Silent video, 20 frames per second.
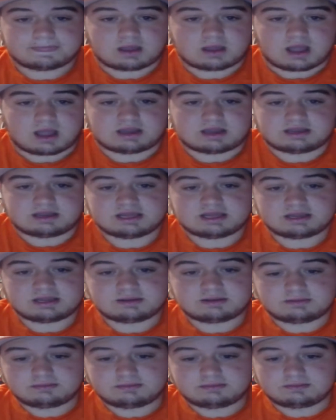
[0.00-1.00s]
I
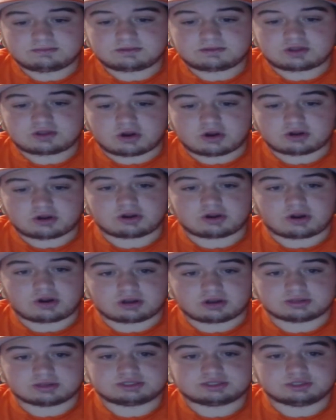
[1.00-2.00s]
need Carter
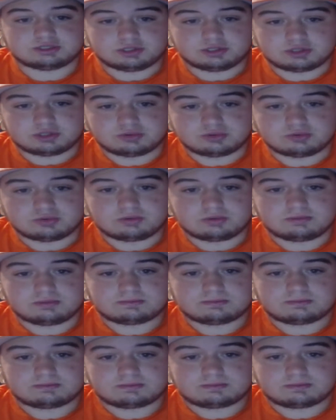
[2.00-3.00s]
Hart to do
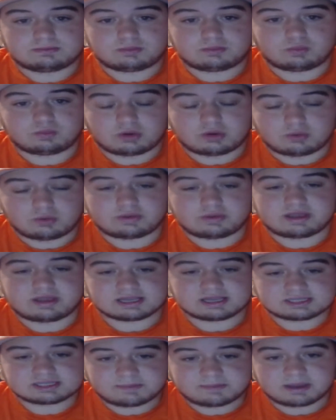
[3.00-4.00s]
what we
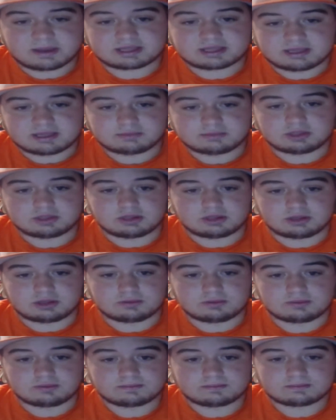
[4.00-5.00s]
expect him to do.
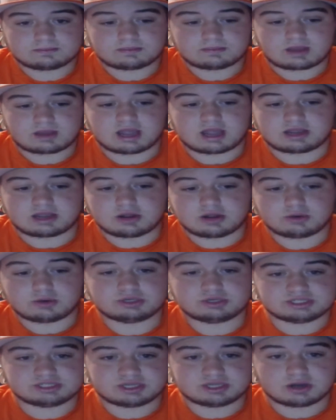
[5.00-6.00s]
I know
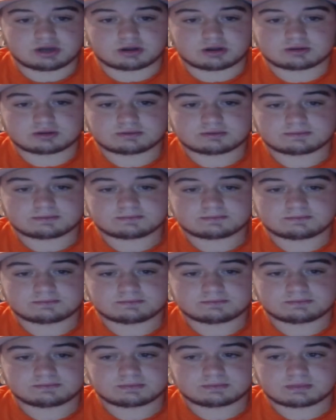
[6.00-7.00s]
he's young.
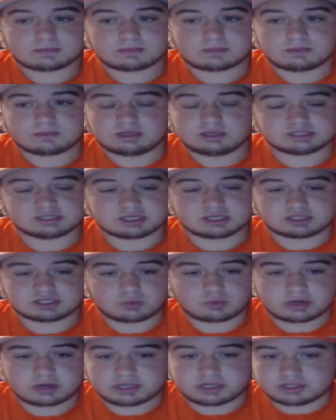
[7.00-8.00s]
He's like
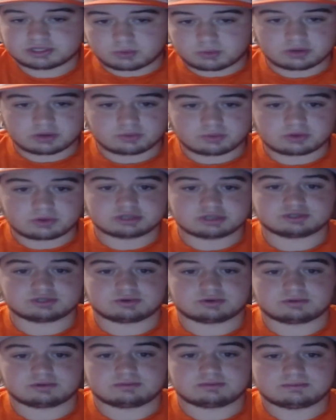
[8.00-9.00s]
20, 21 years
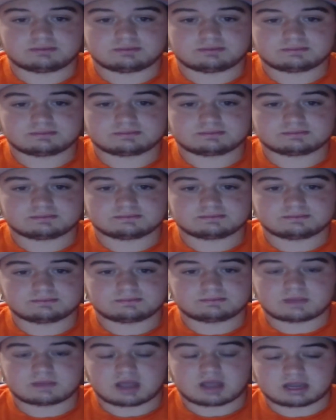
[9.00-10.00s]
old.
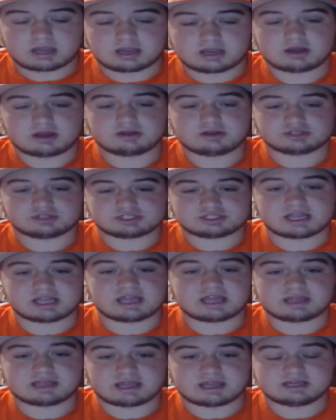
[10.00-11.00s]
I
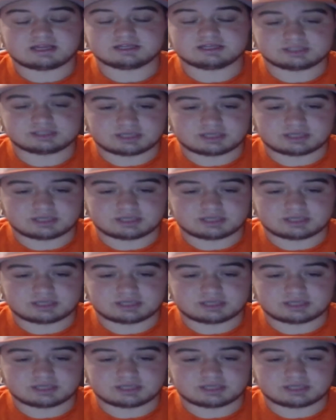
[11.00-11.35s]
understand that he's a